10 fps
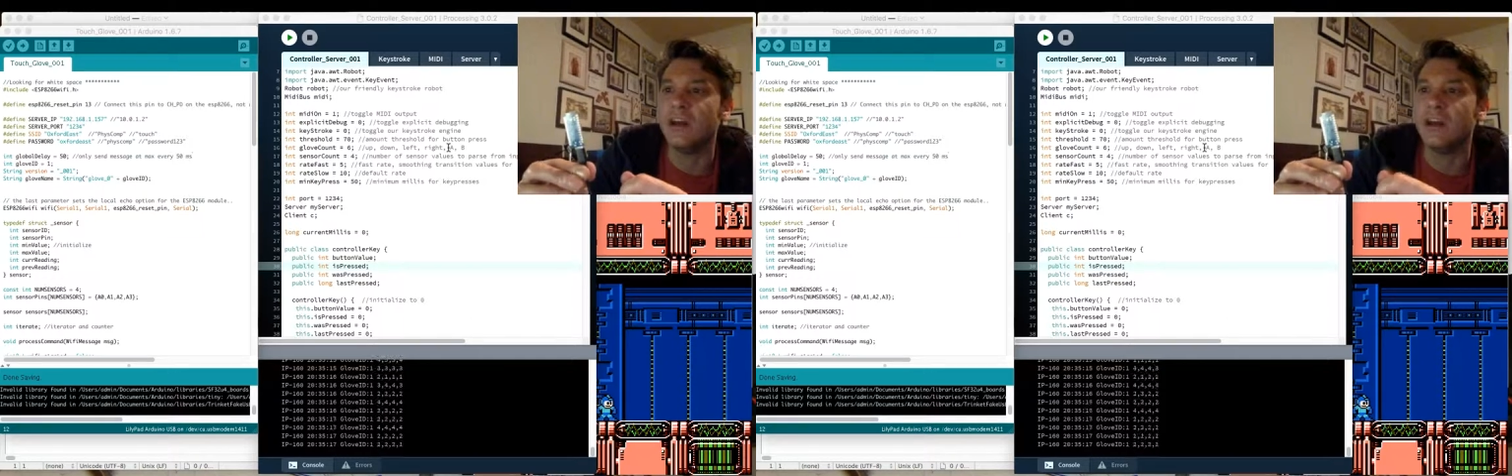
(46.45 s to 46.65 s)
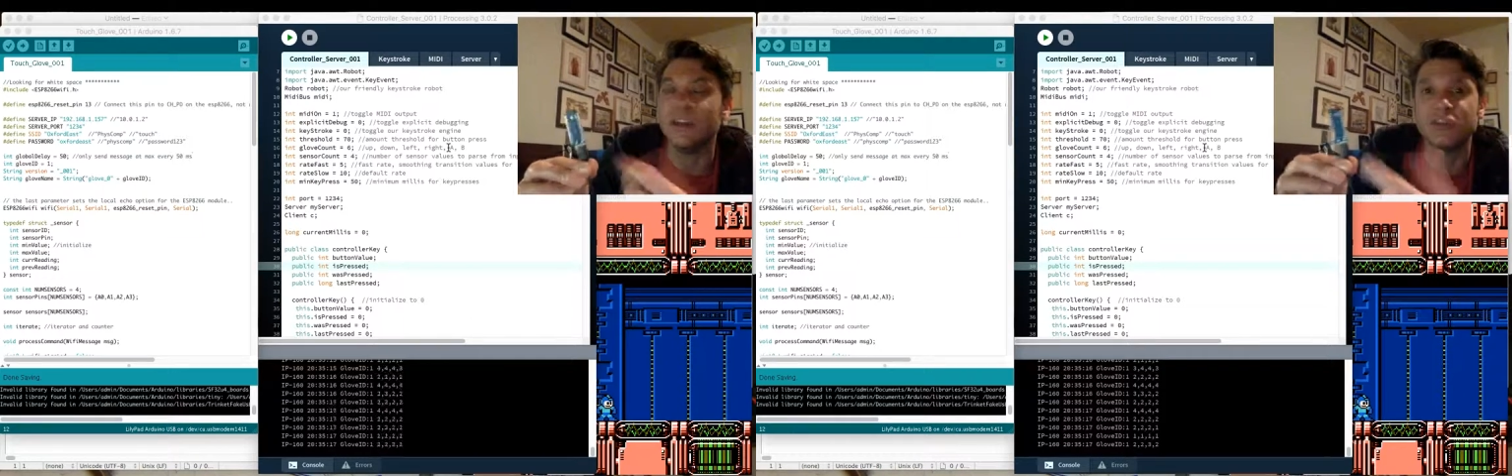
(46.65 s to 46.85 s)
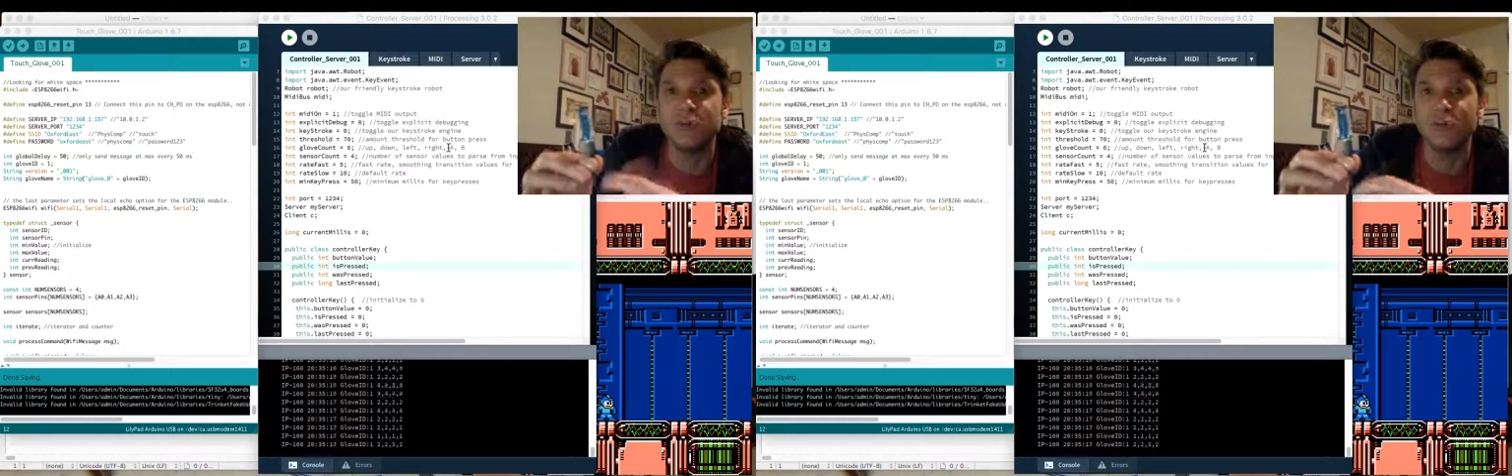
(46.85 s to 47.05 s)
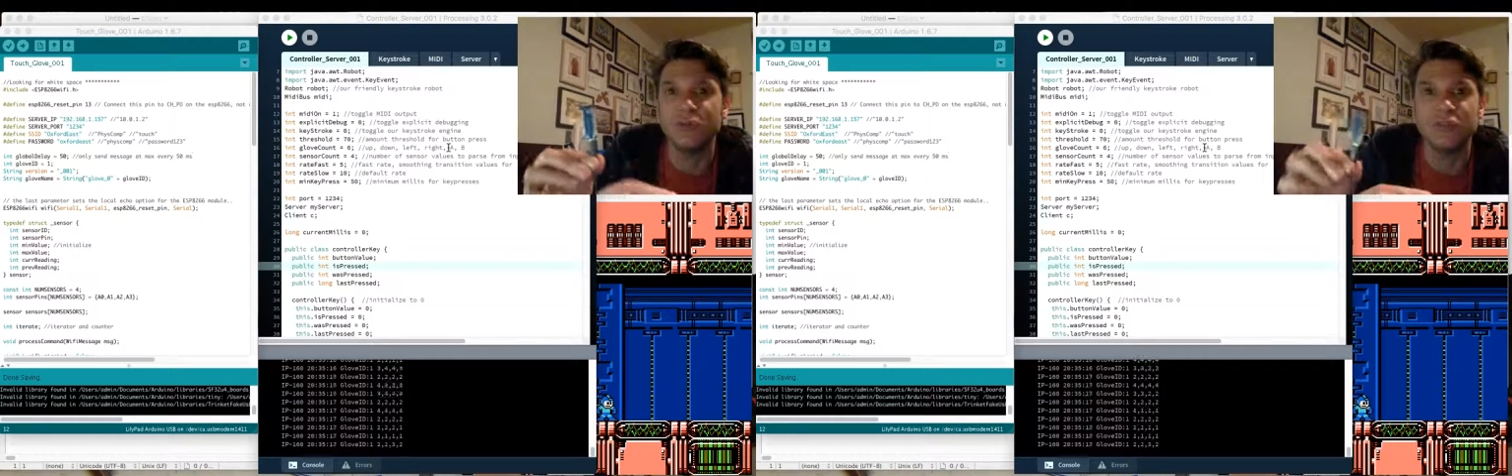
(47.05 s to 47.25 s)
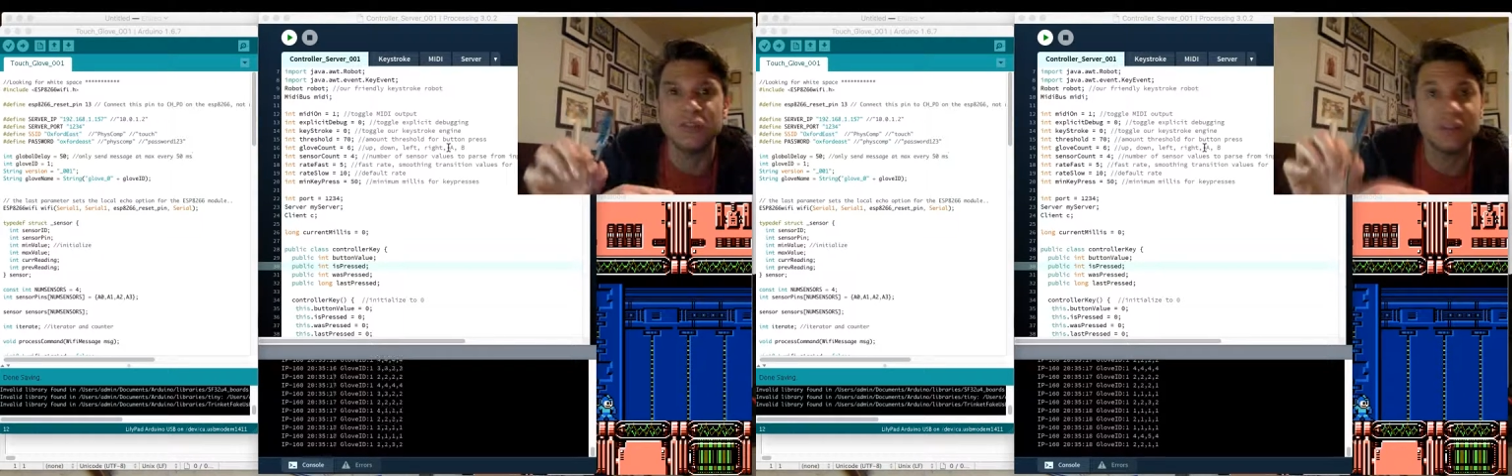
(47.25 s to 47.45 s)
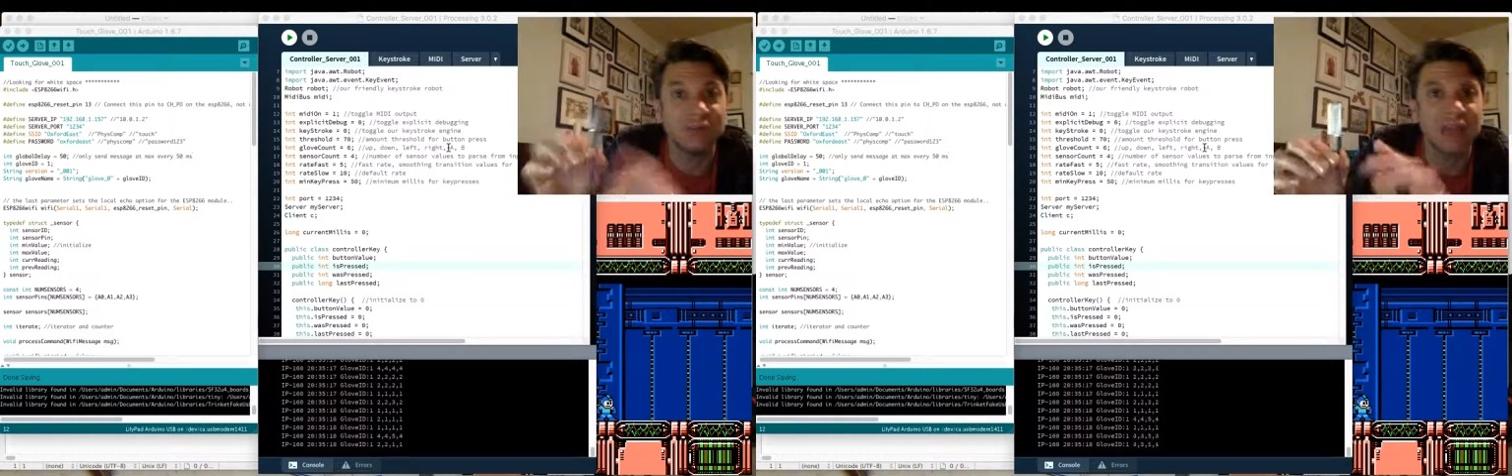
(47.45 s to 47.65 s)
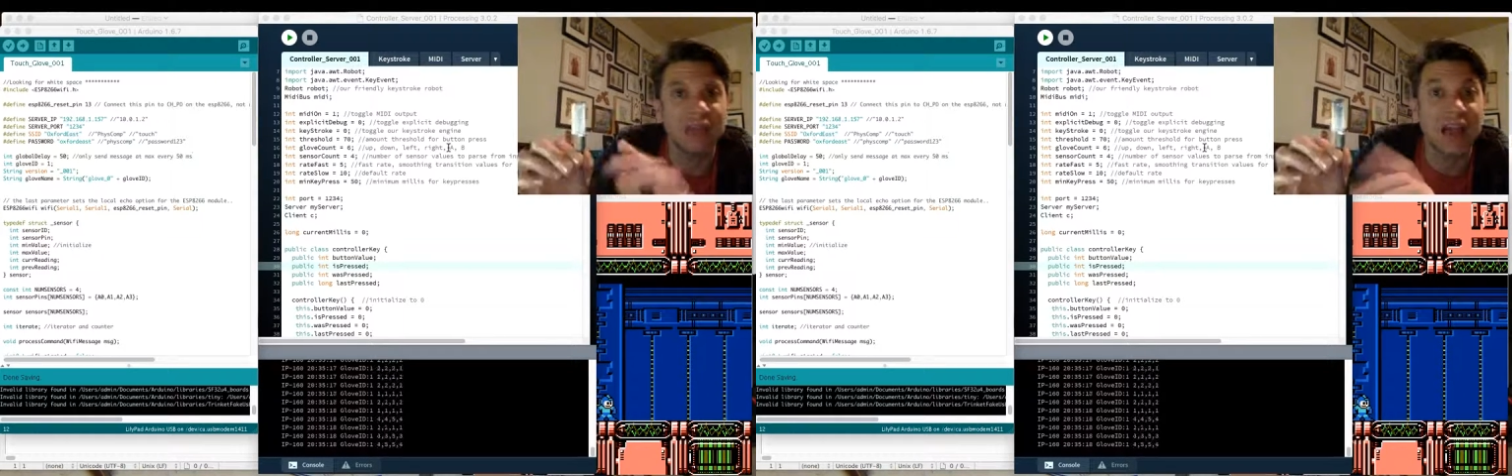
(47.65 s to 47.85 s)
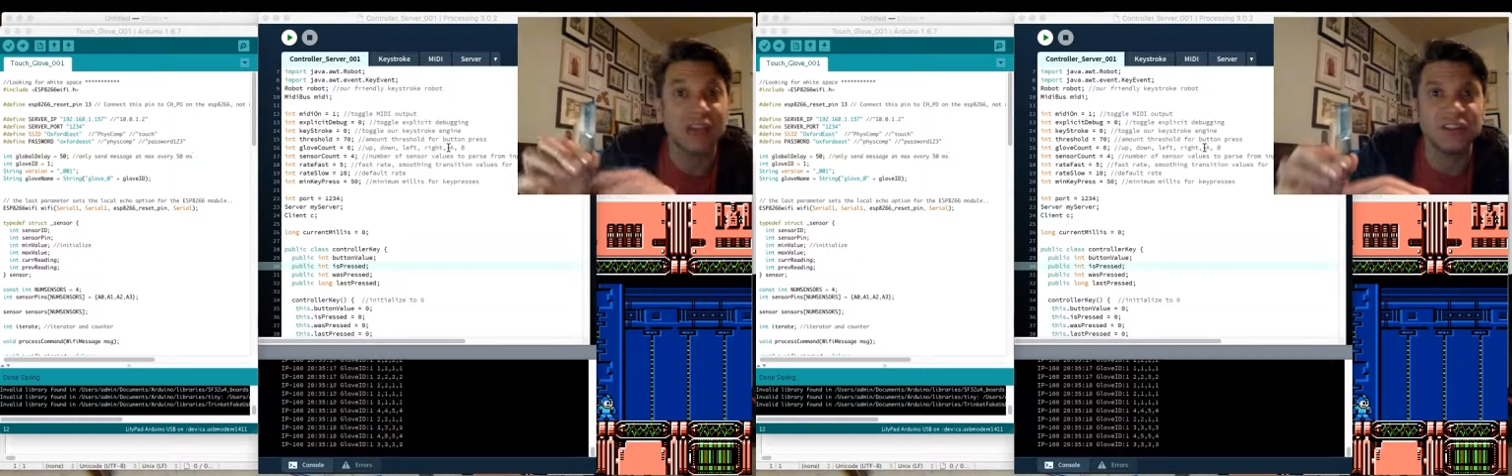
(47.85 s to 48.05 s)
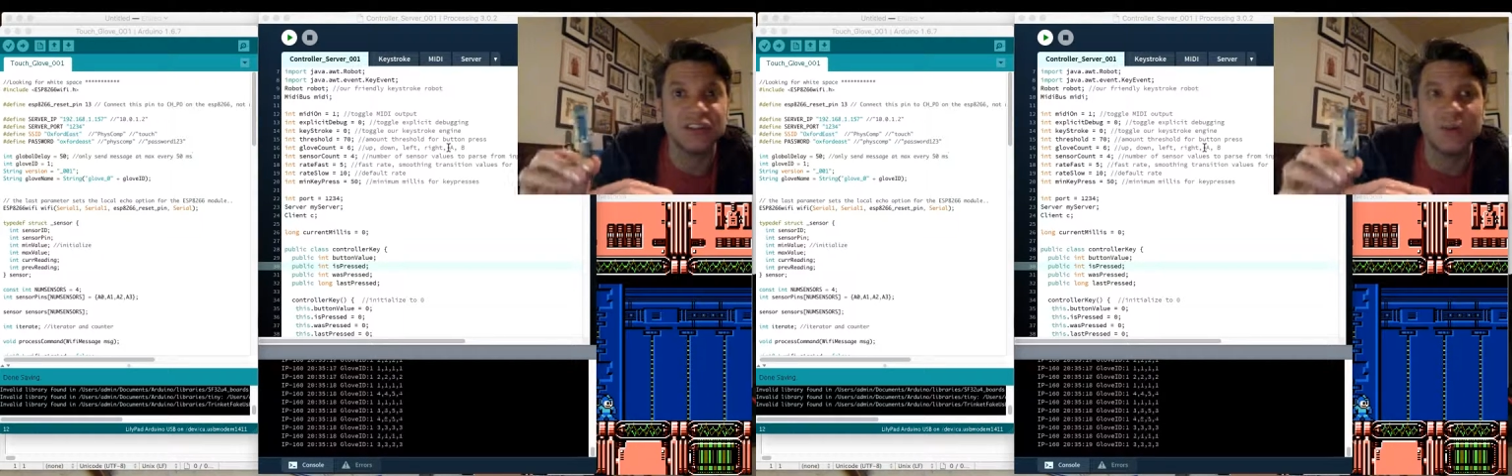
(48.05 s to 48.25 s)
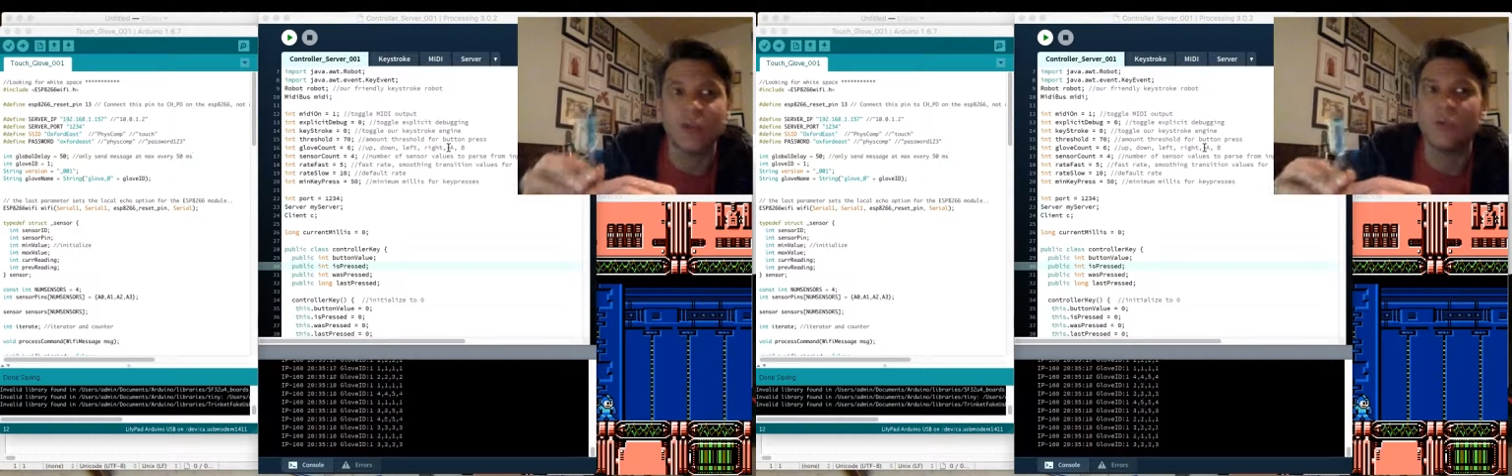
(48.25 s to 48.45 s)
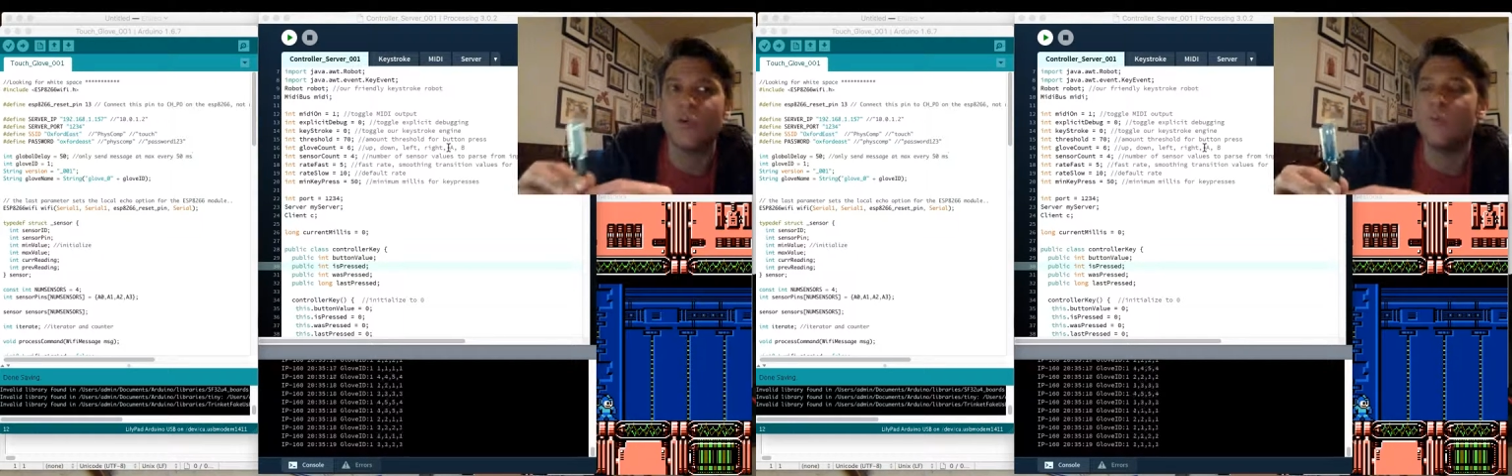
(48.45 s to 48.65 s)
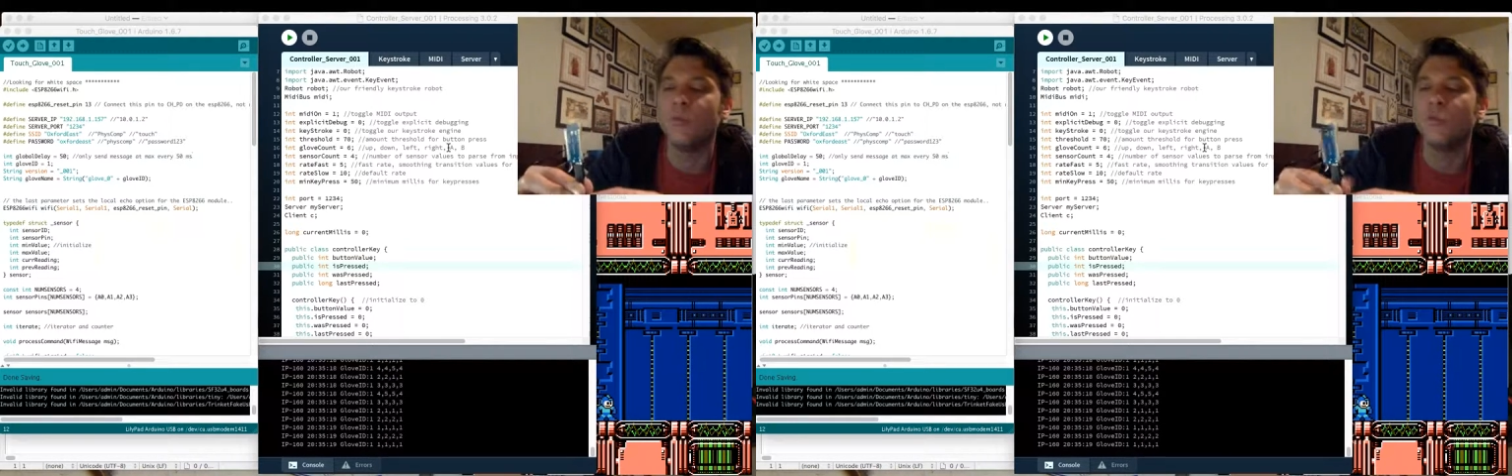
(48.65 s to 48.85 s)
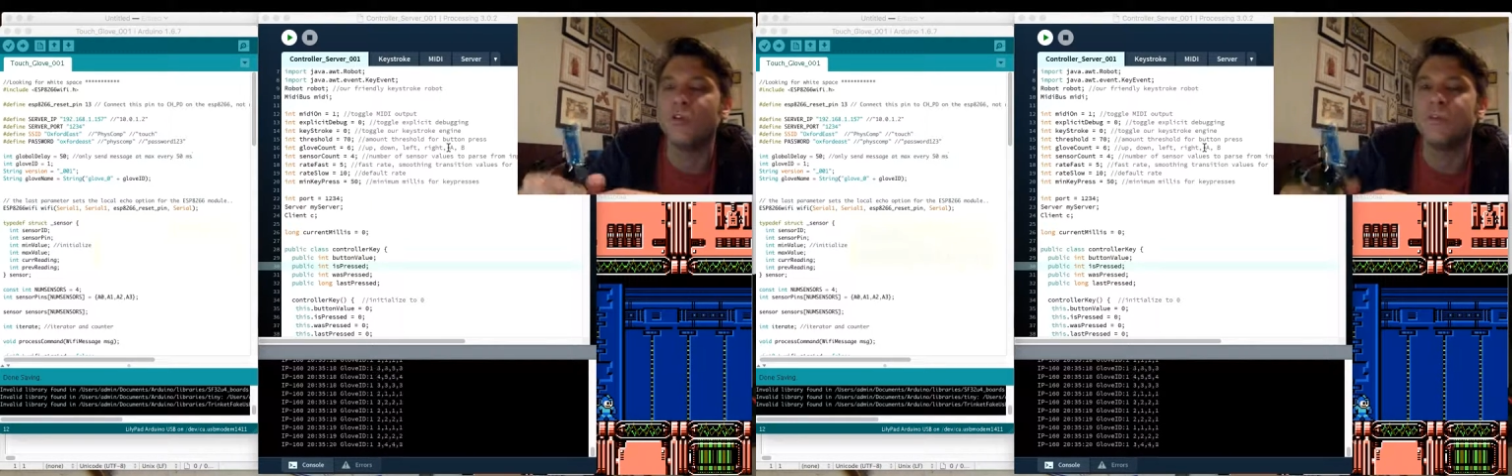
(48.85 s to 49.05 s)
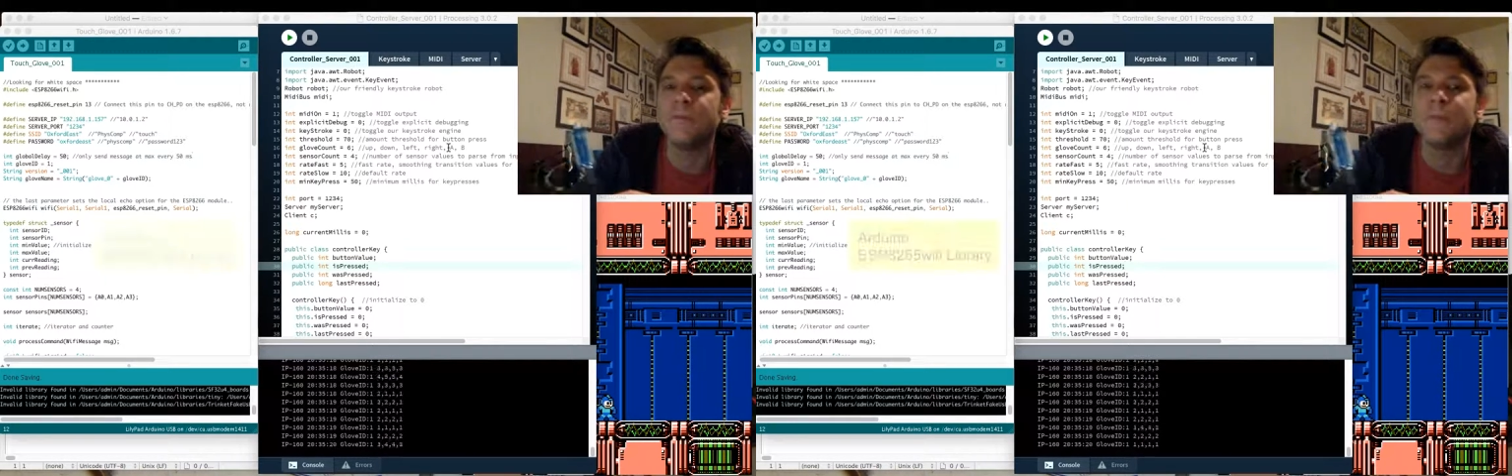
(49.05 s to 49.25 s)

exposed Cactus Micro board.